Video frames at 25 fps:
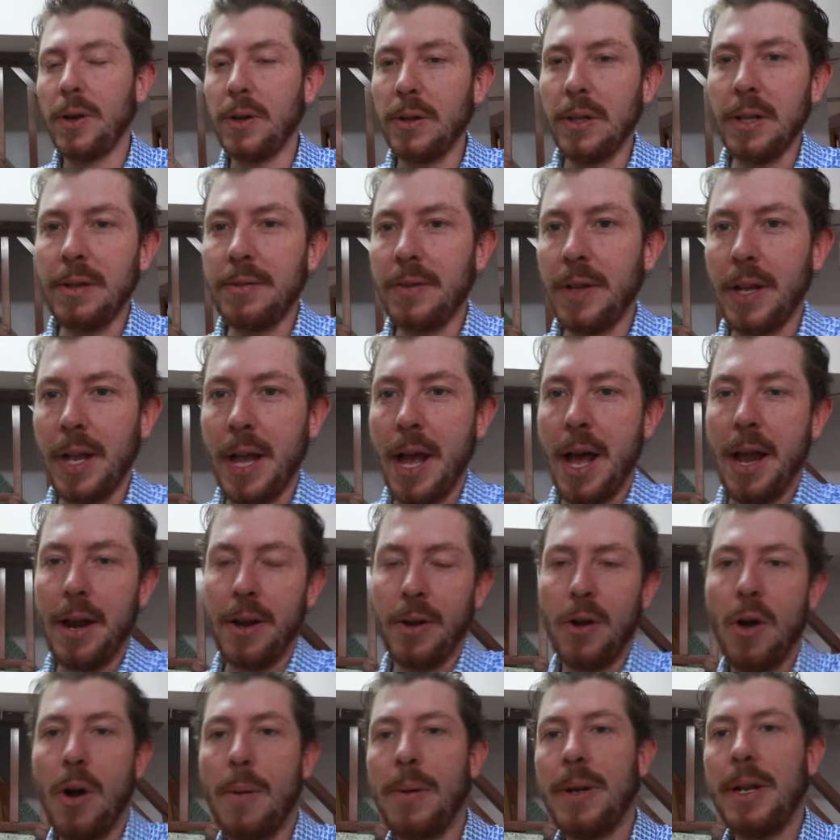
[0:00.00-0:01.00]
living at,
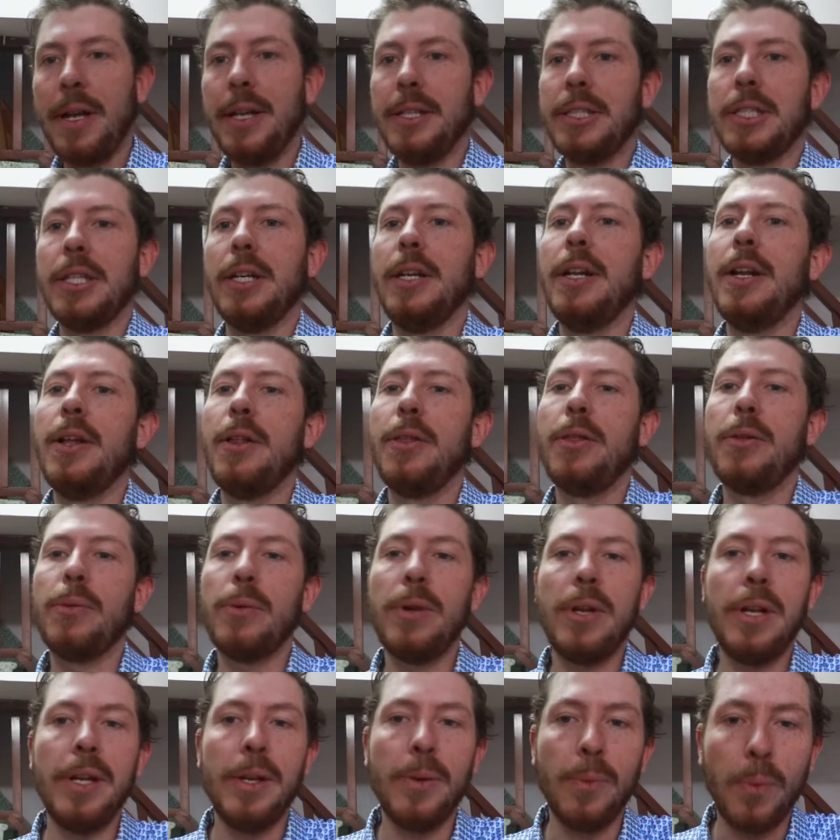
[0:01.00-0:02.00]
accommodation.
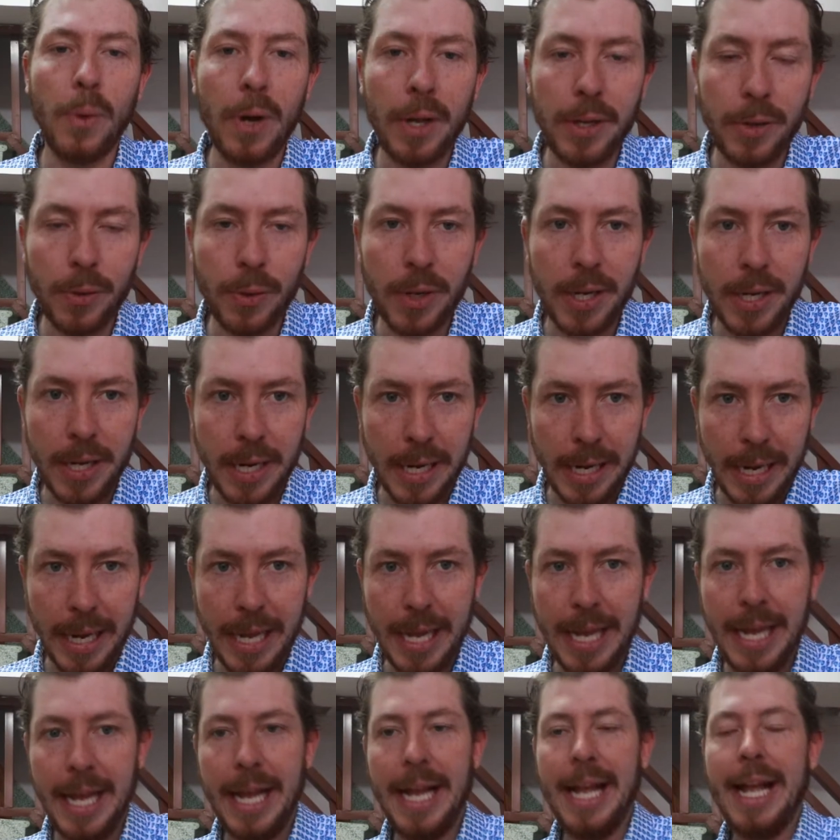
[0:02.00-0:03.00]
3, what you're eating.
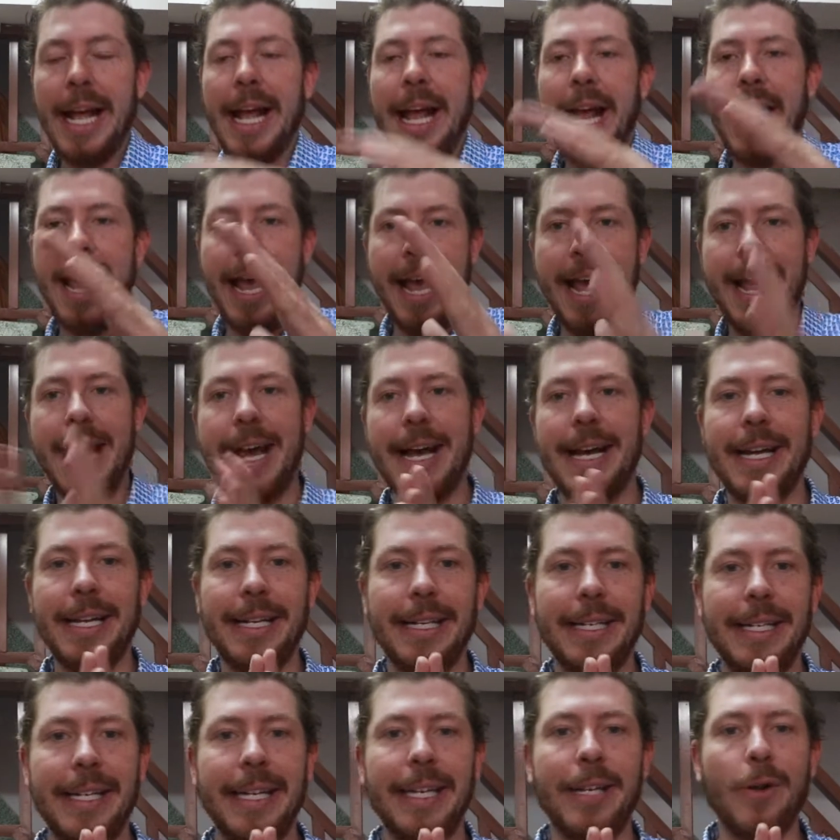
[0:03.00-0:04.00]

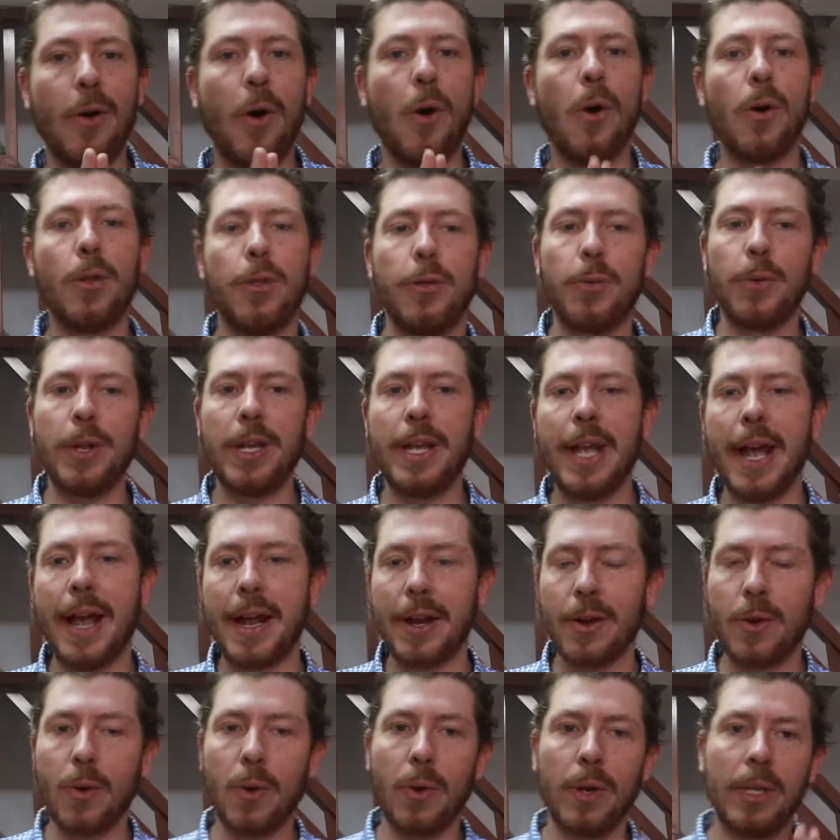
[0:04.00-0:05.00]
And in all 3
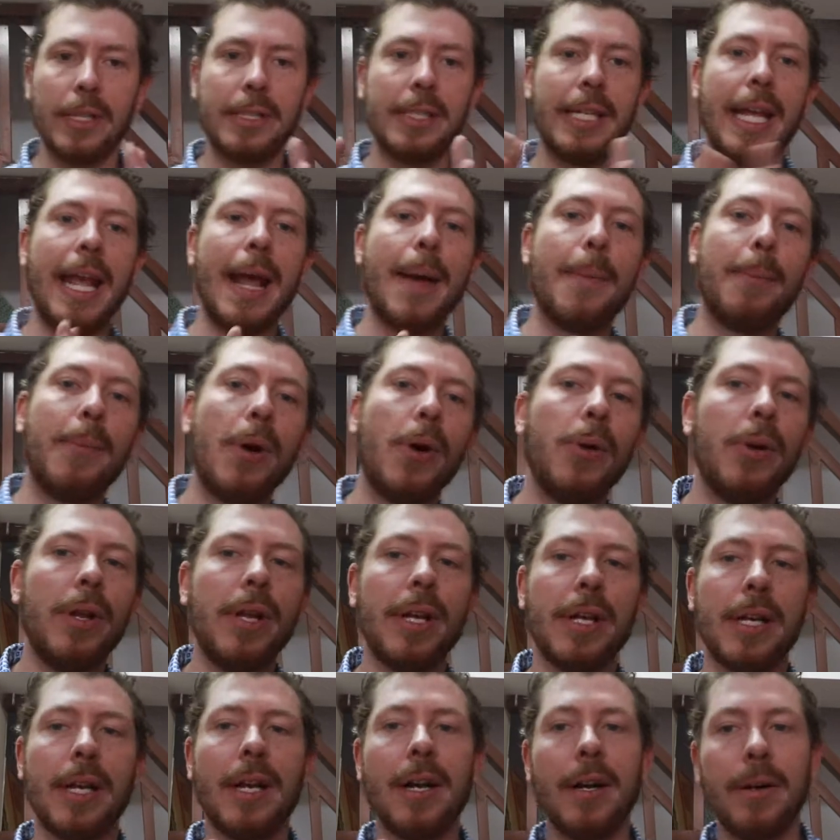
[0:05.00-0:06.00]
categories,
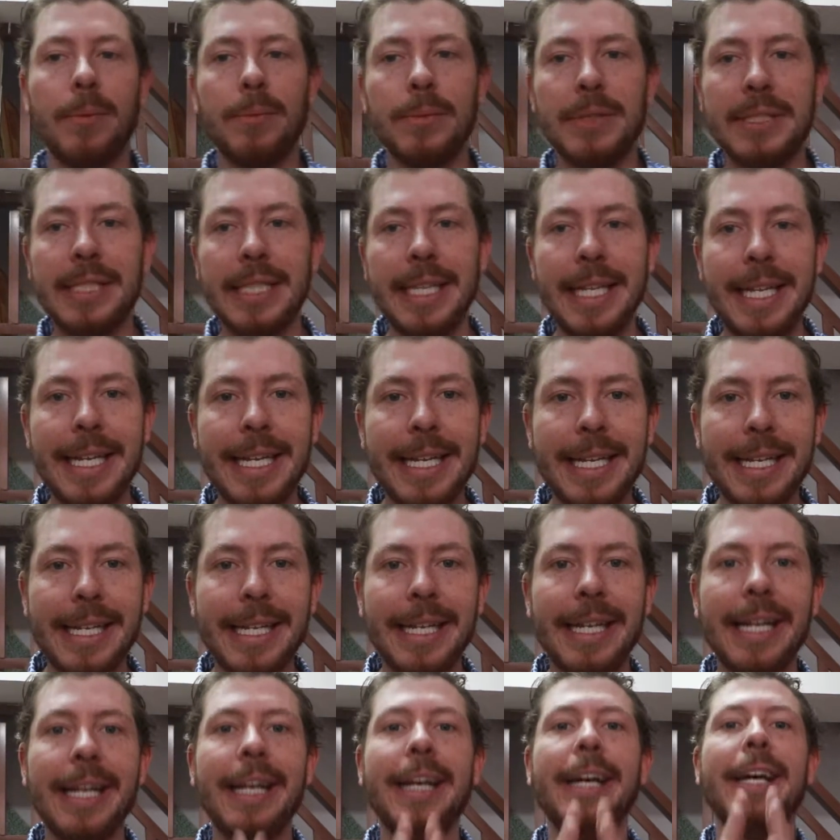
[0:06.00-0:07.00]
Cambodia comes
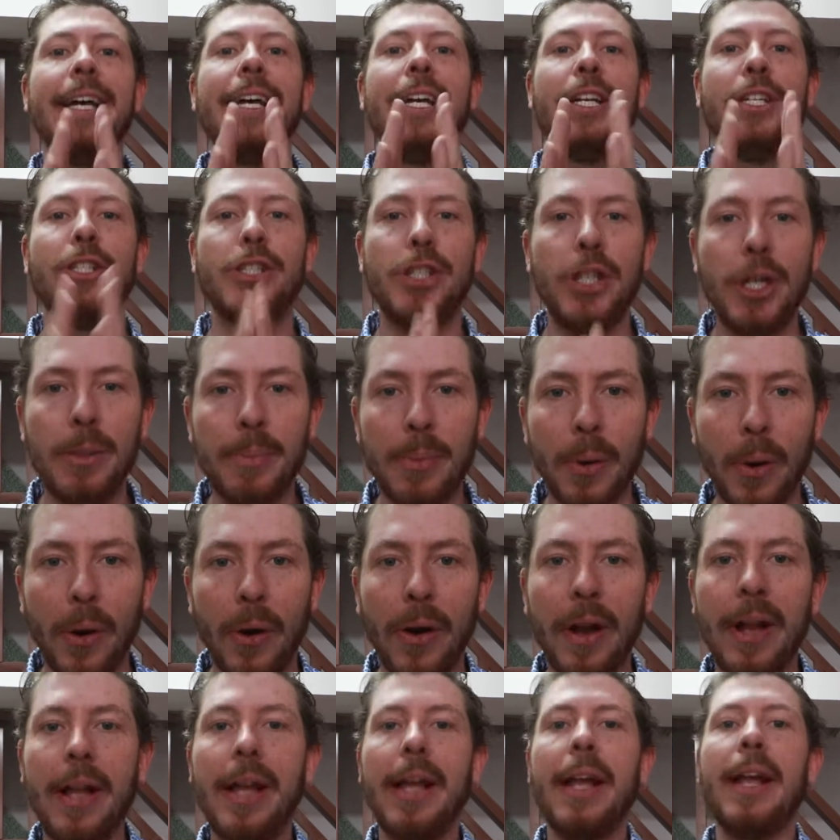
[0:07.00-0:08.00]
in
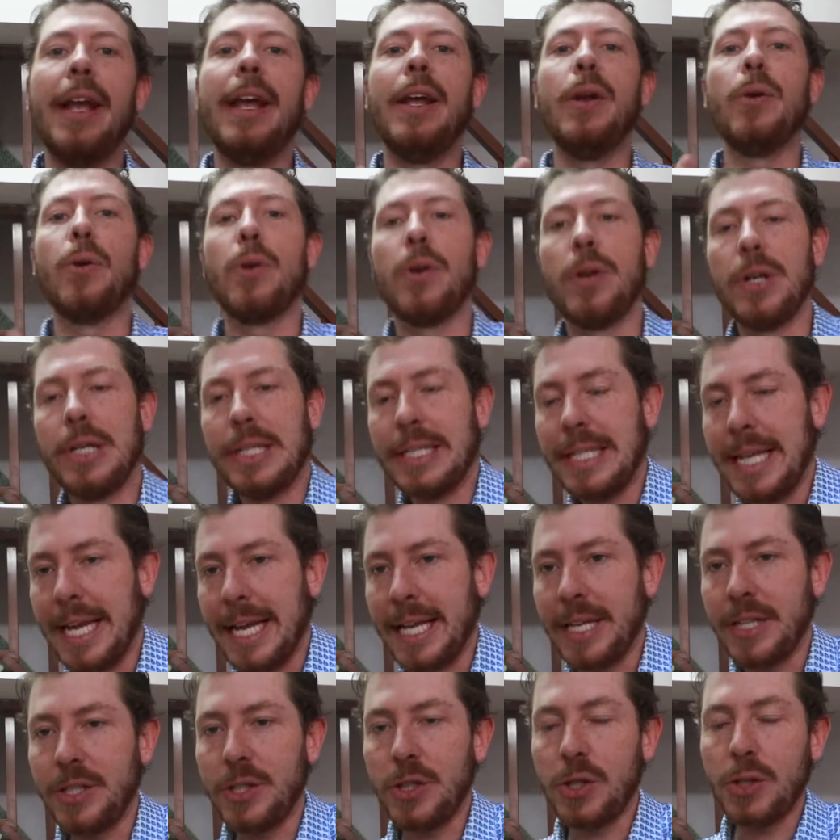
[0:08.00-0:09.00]
cheaper. In order to take
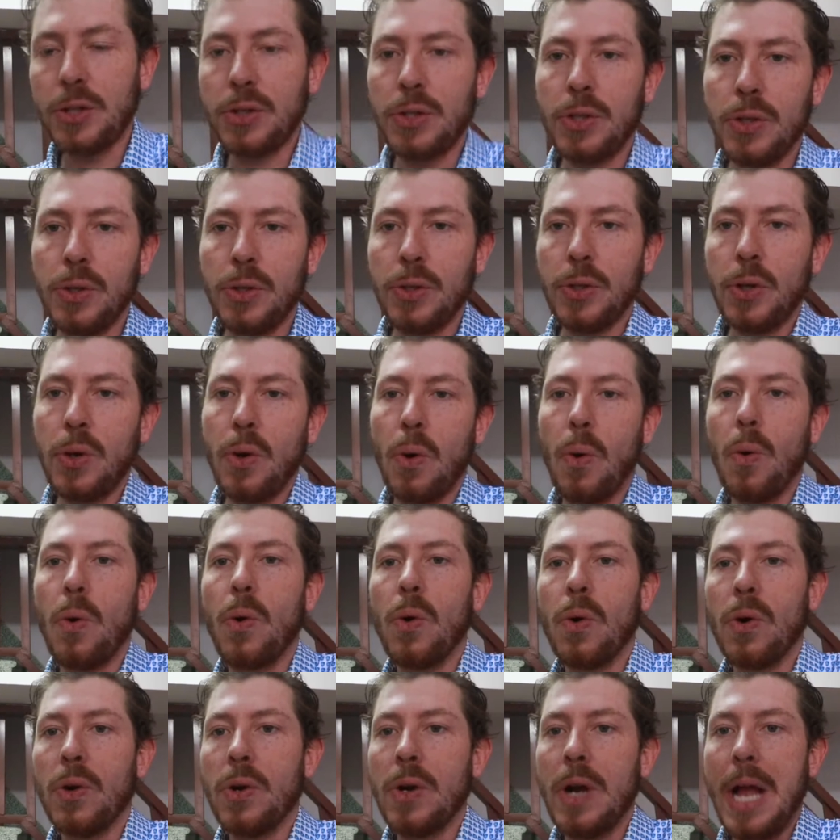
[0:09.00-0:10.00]
a tuktuk
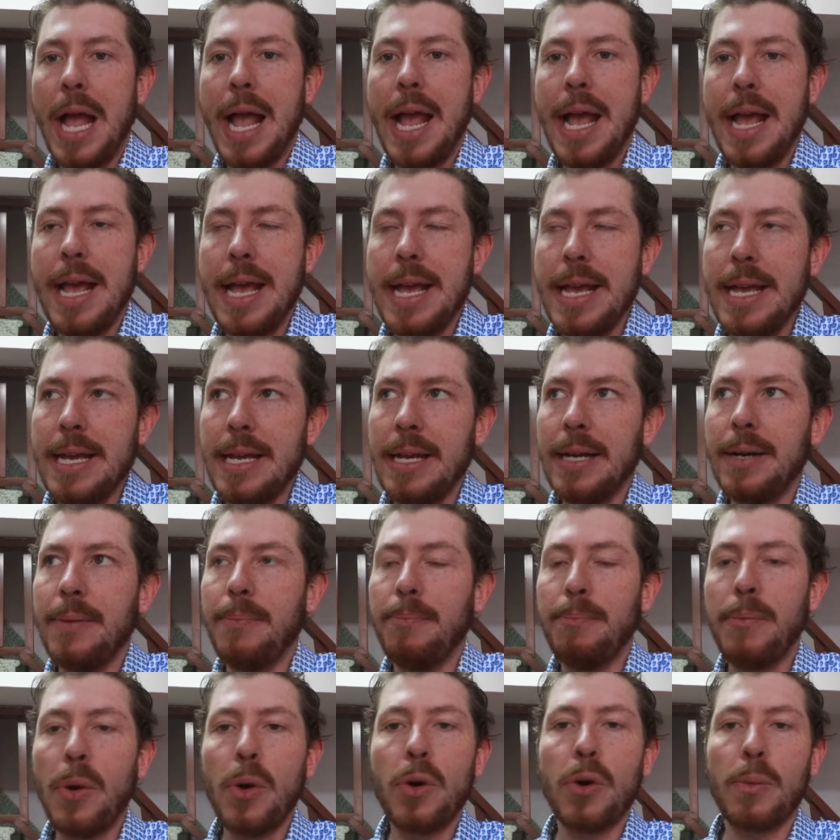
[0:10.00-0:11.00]
or a
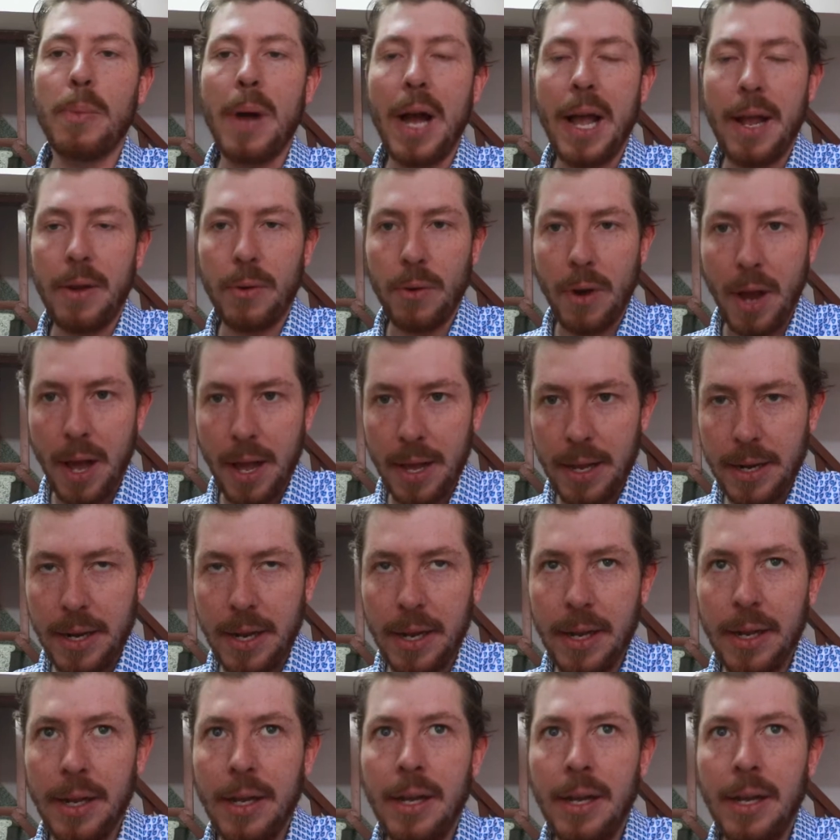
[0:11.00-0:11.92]
motorbike ride